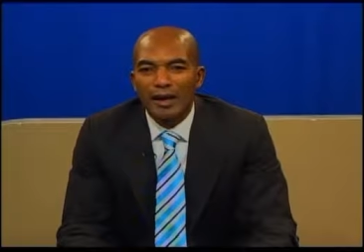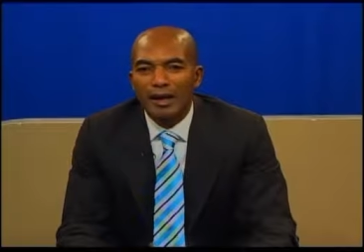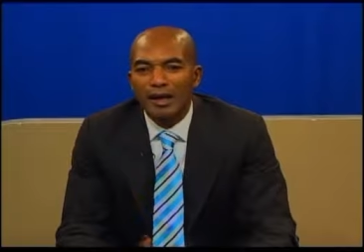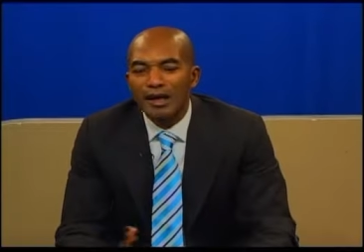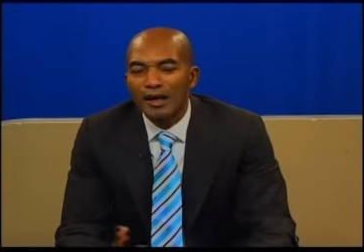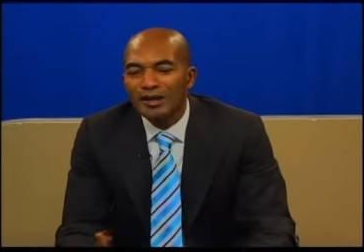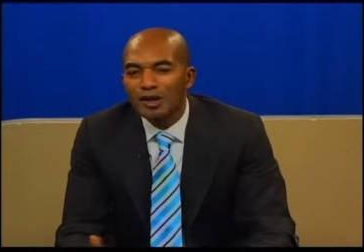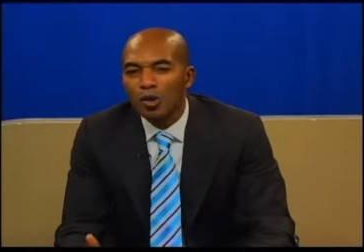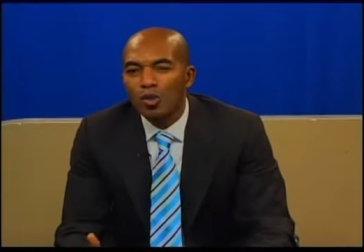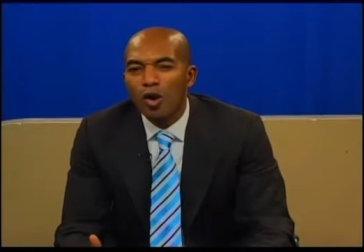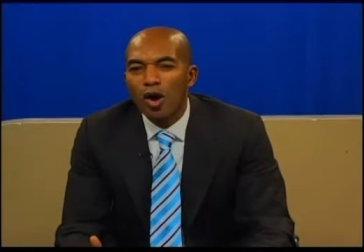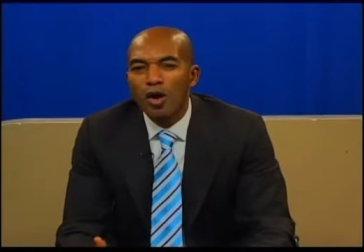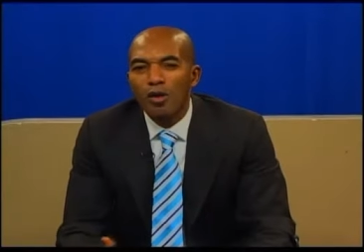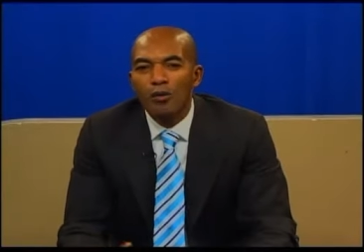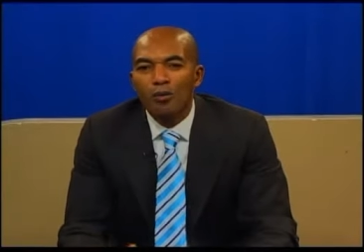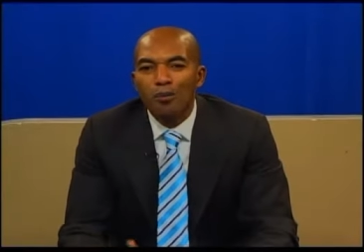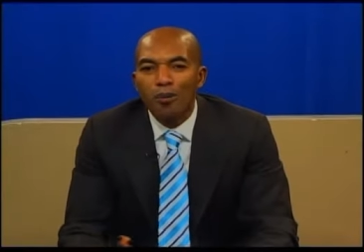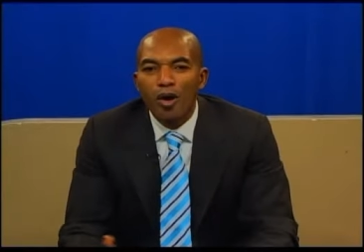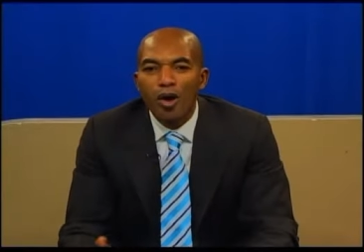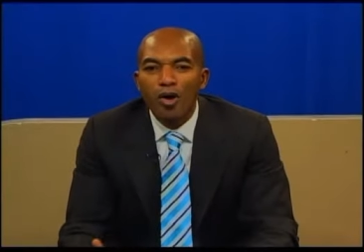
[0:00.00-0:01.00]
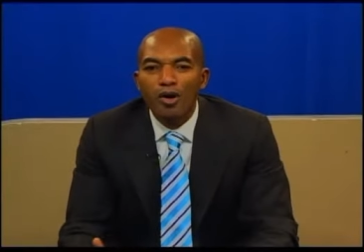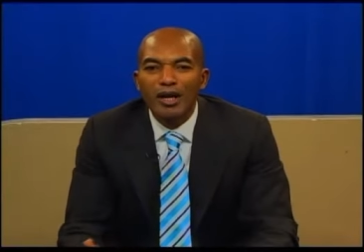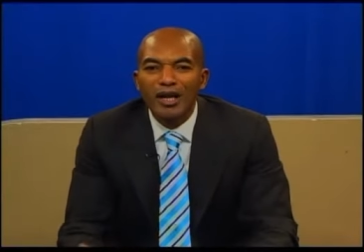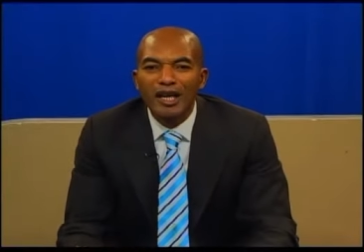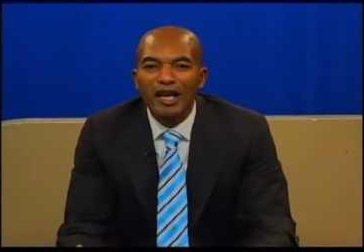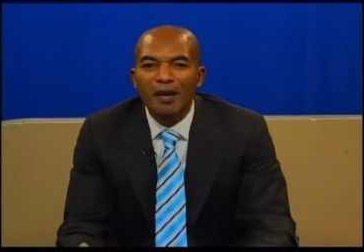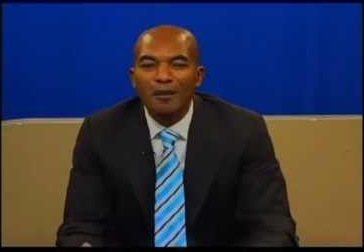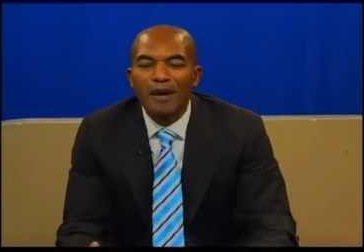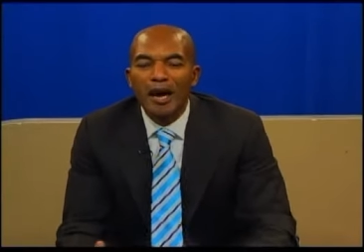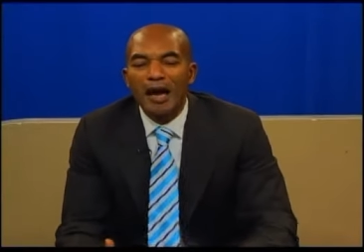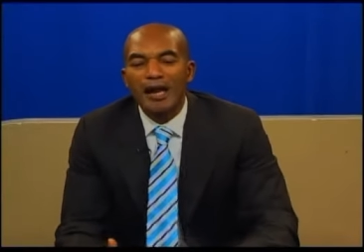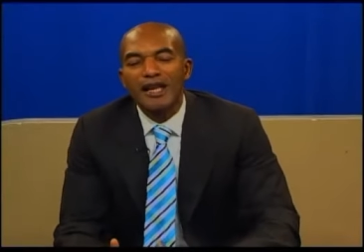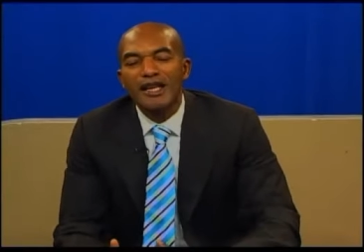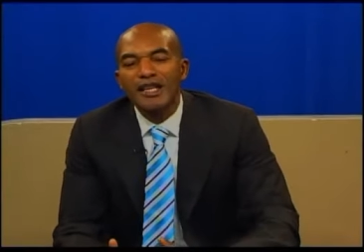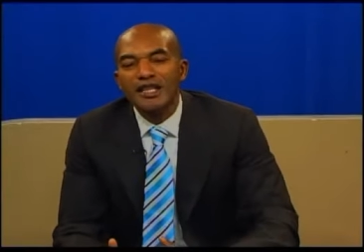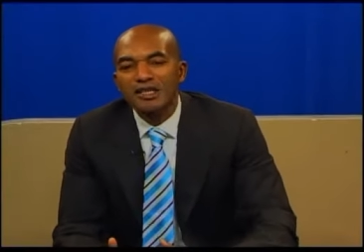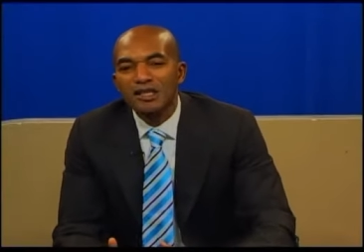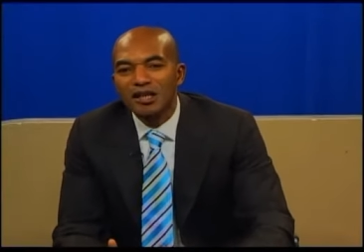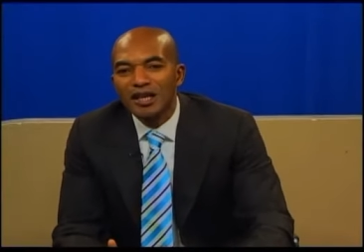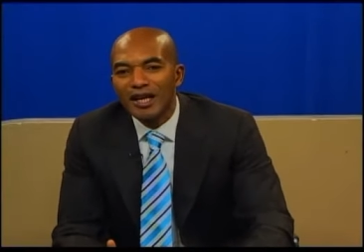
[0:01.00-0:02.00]
later on, Paul came and
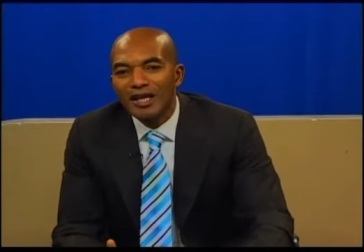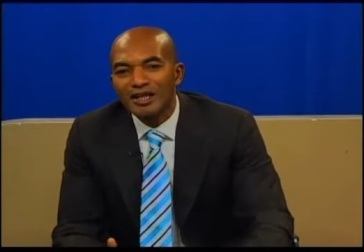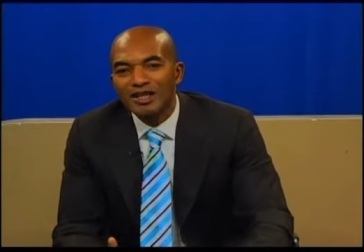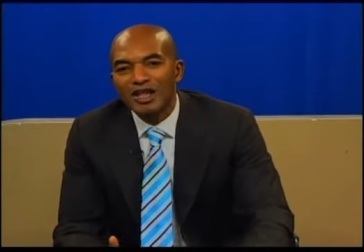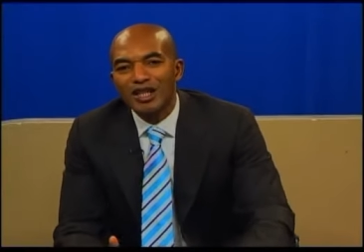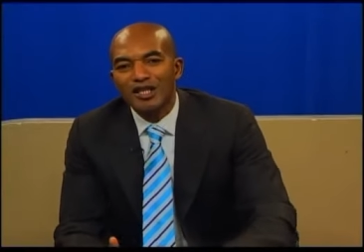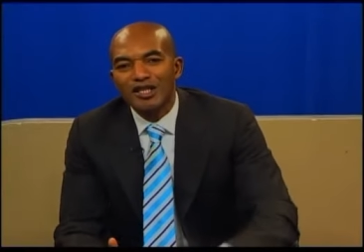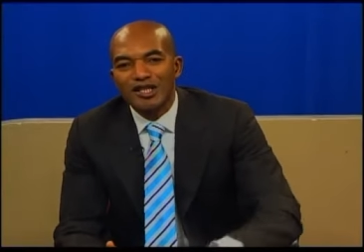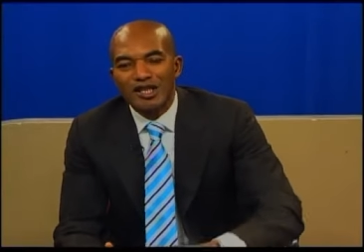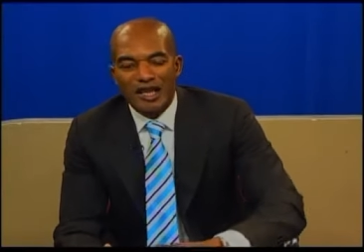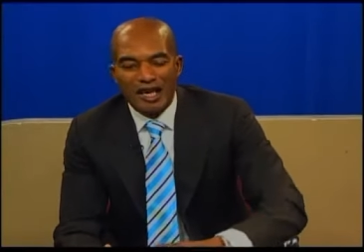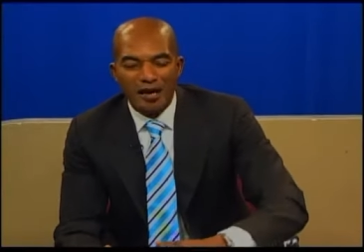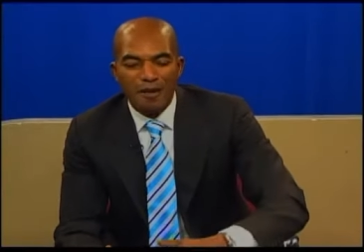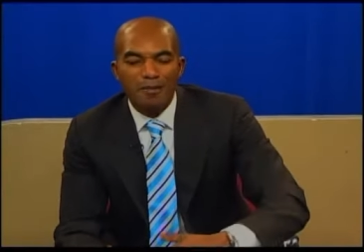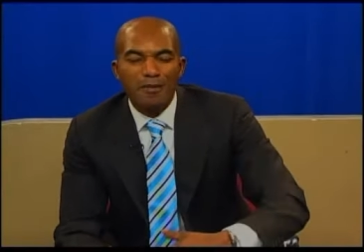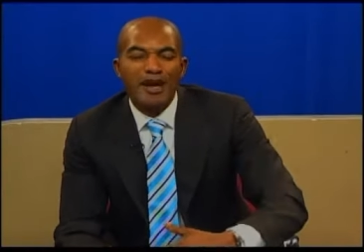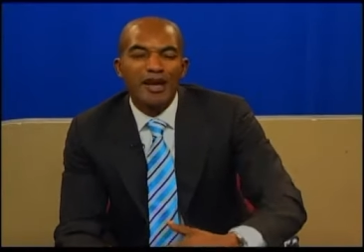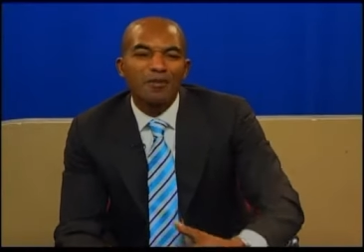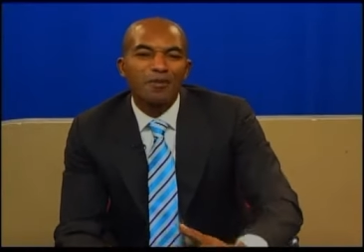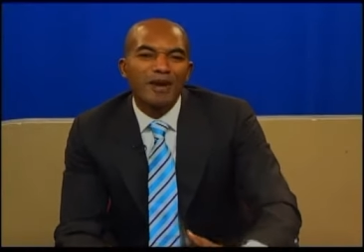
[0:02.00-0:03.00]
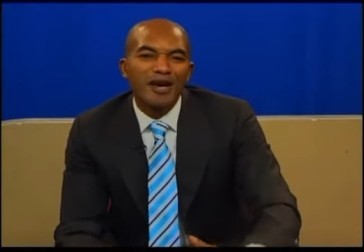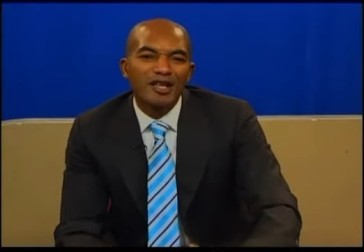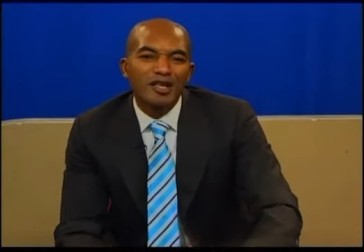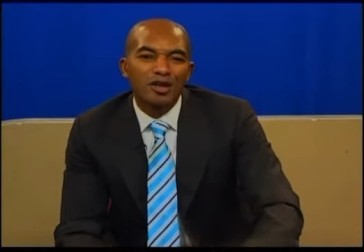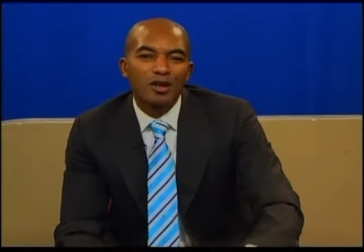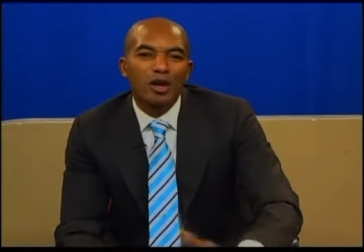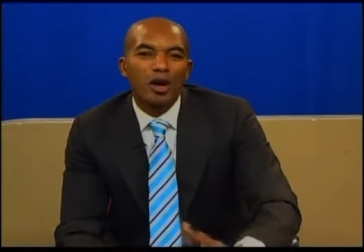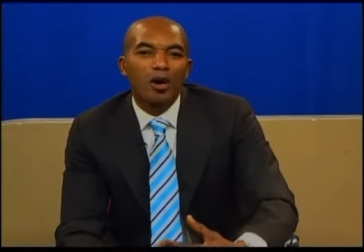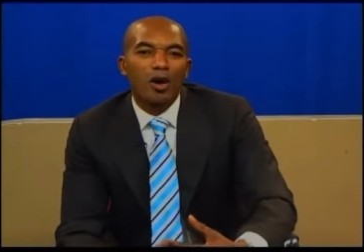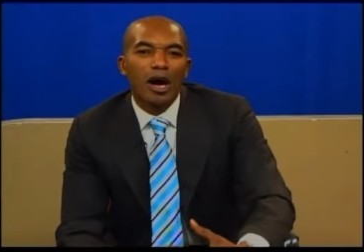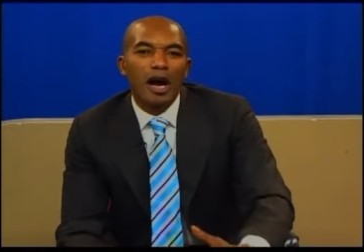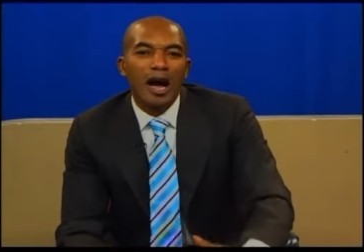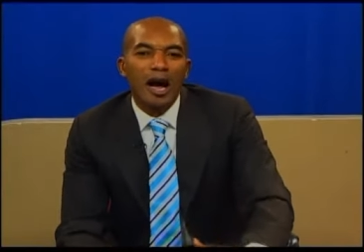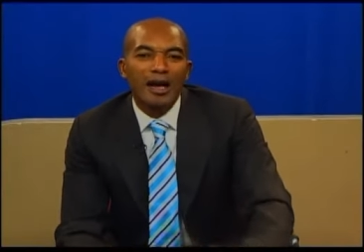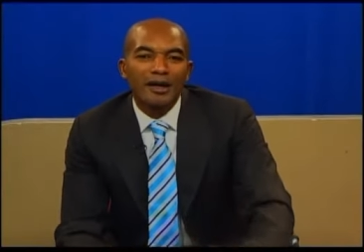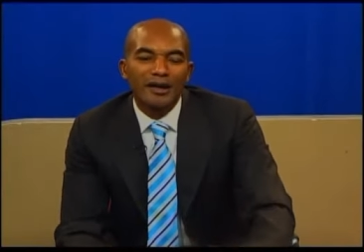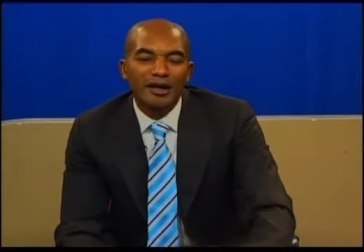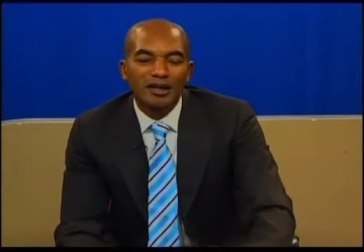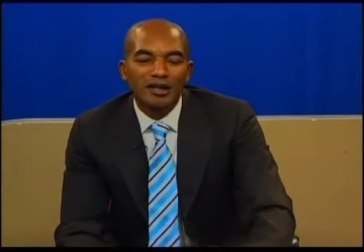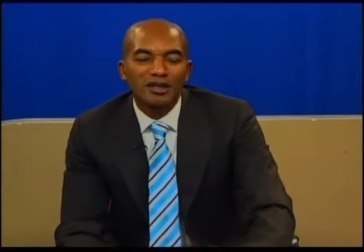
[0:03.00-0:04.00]
in his letters, he made mention of
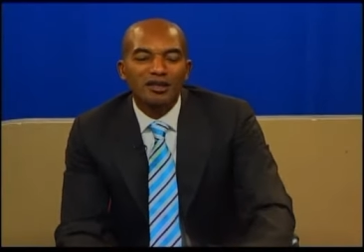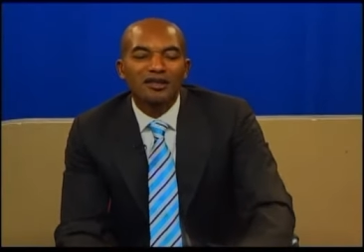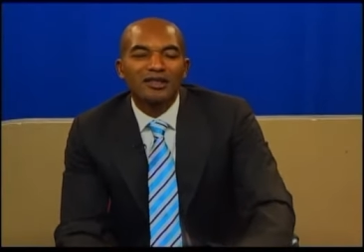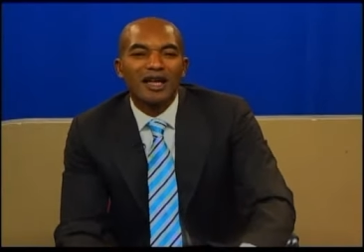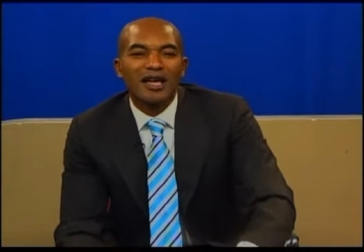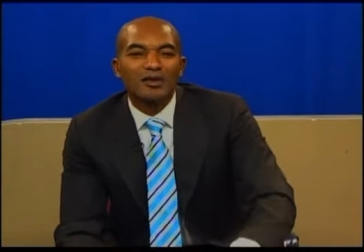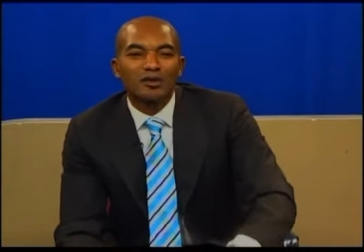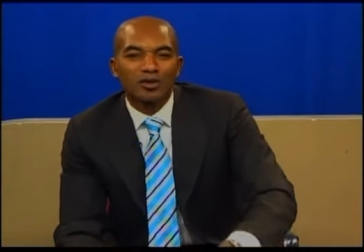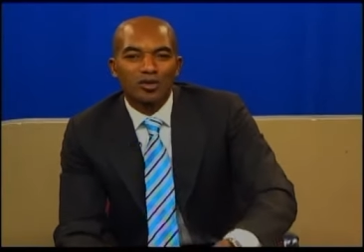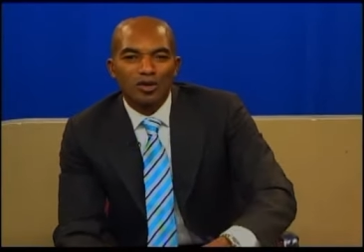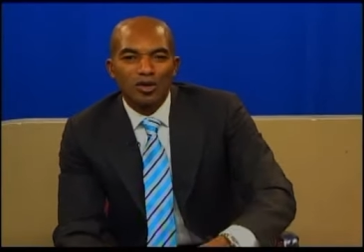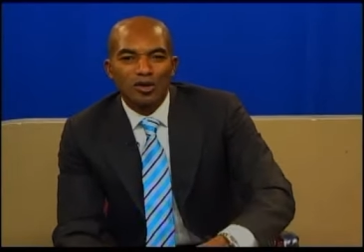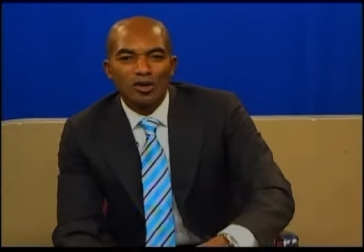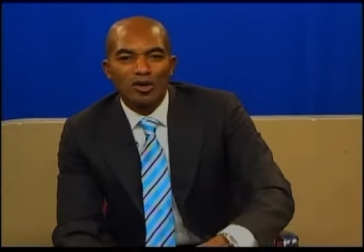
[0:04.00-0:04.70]
others that